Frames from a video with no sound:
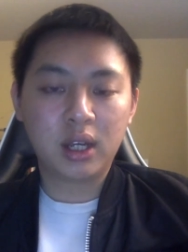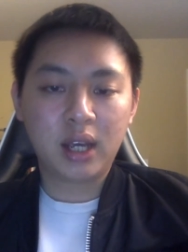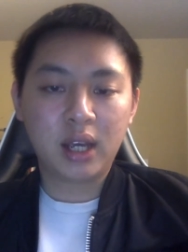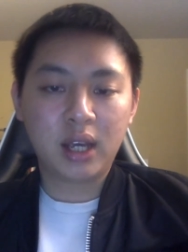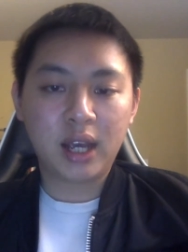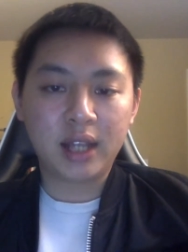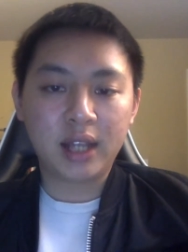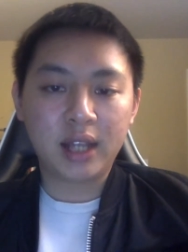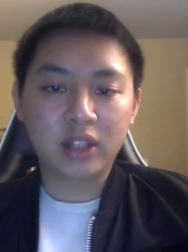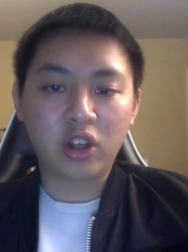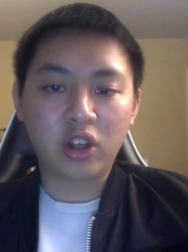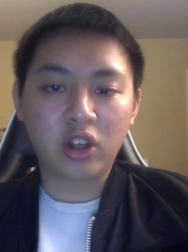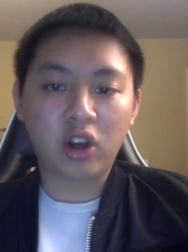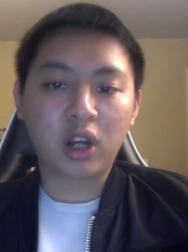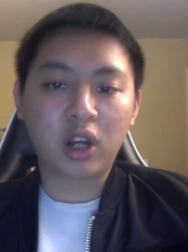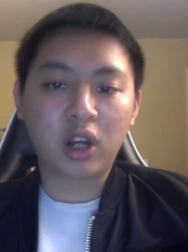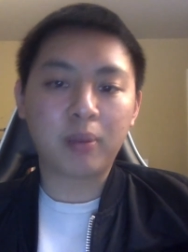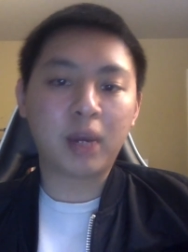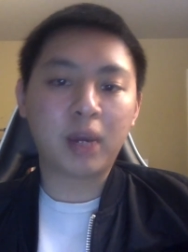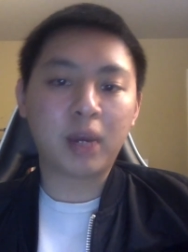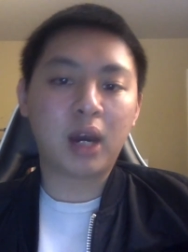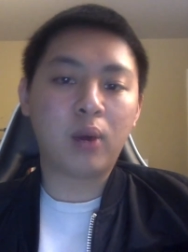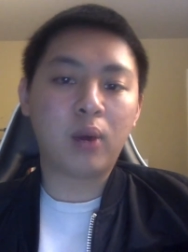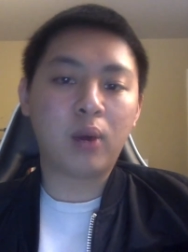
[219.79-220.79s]
and talk
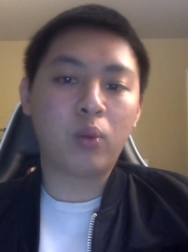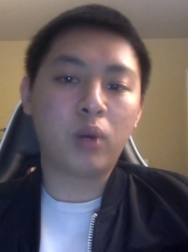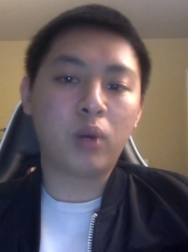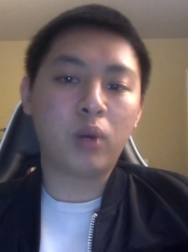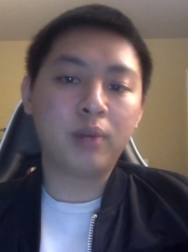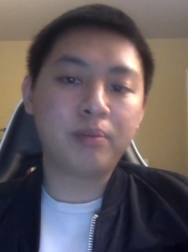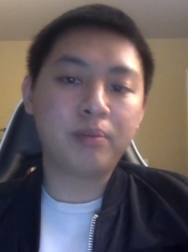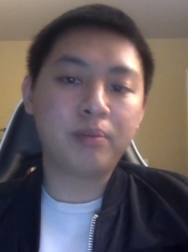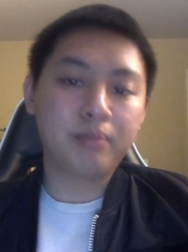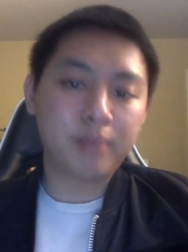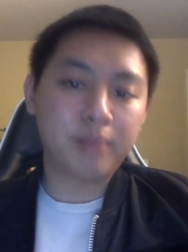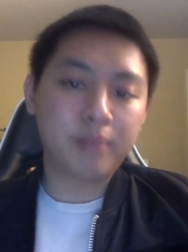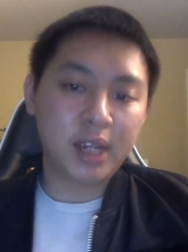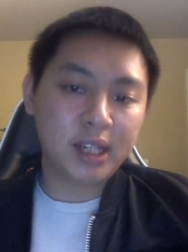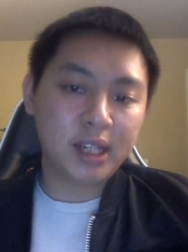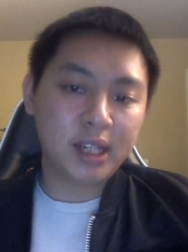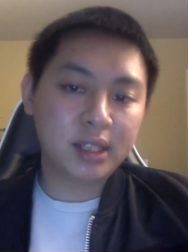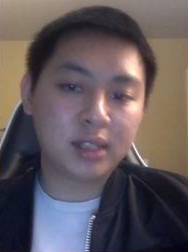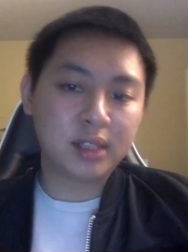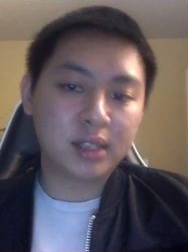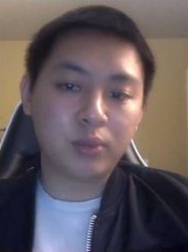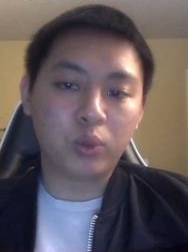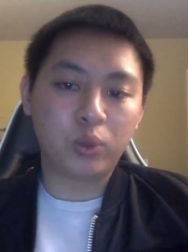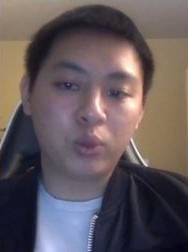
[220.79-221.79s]
about what make
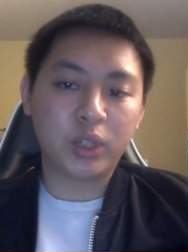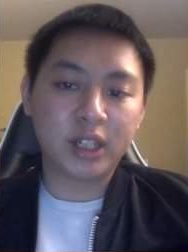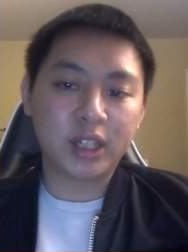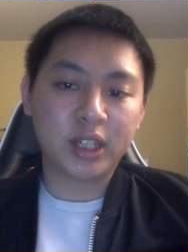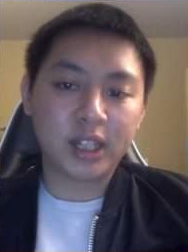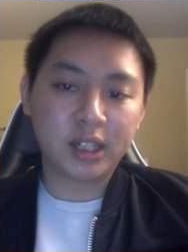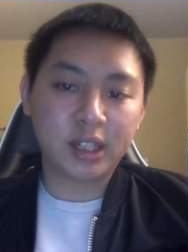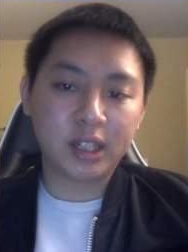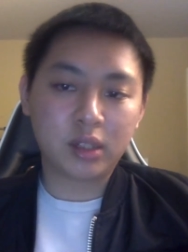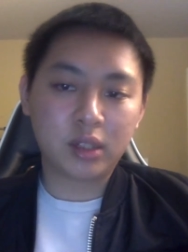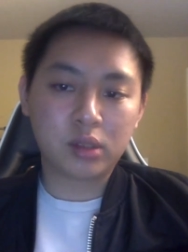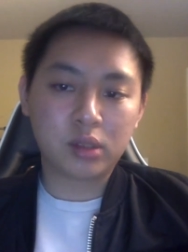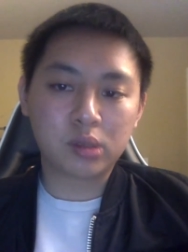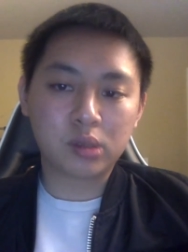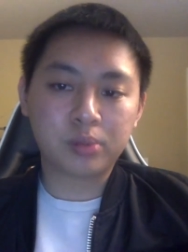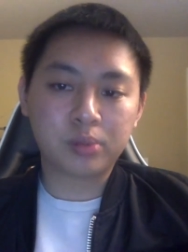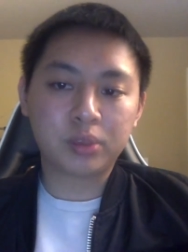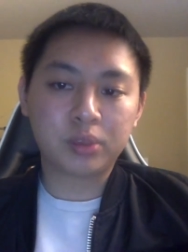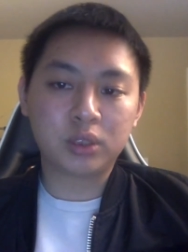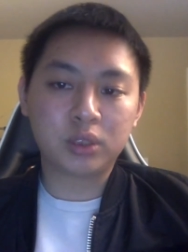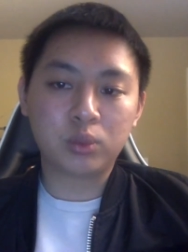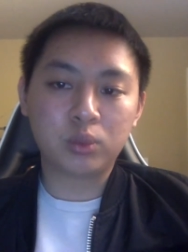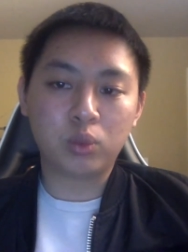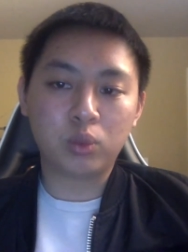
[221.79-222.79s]
the winning
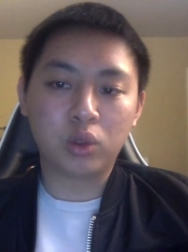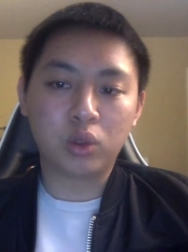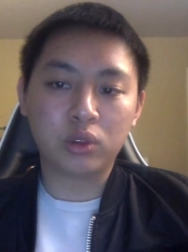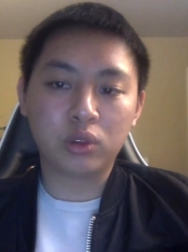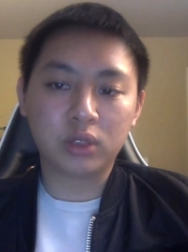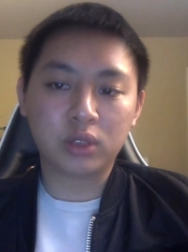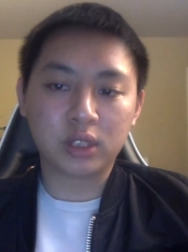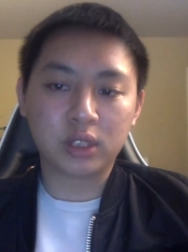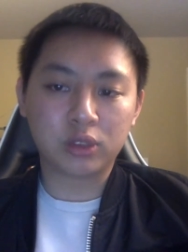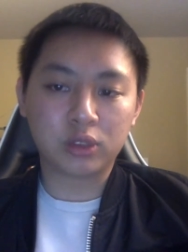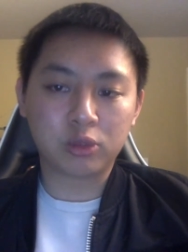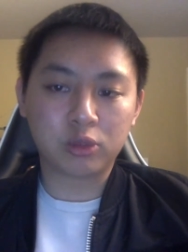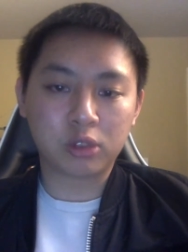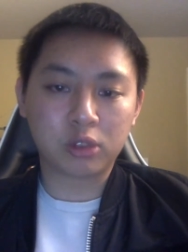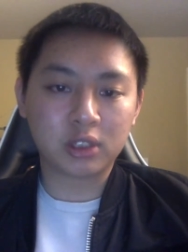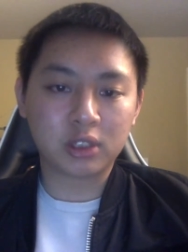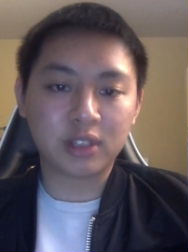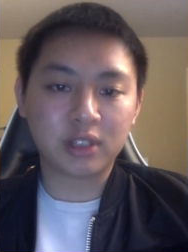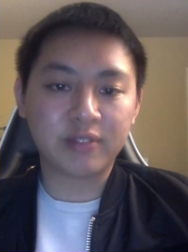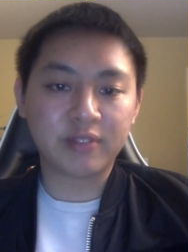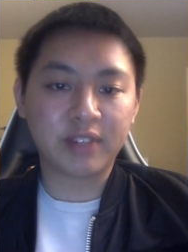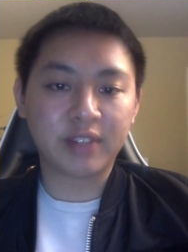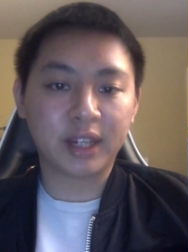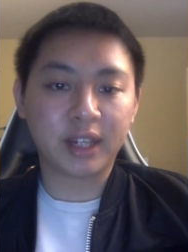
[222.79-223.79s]
groups won the Draw
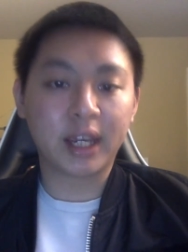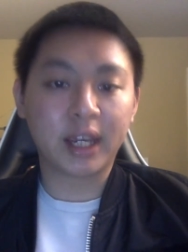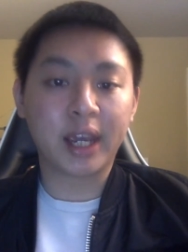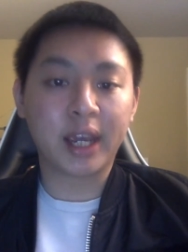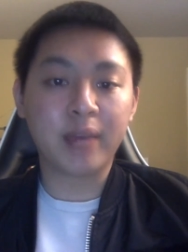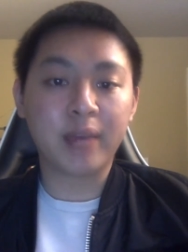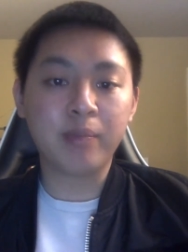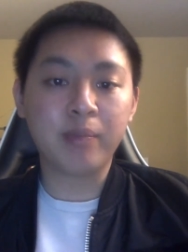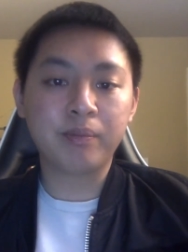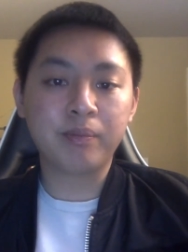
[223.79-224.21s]
Something game.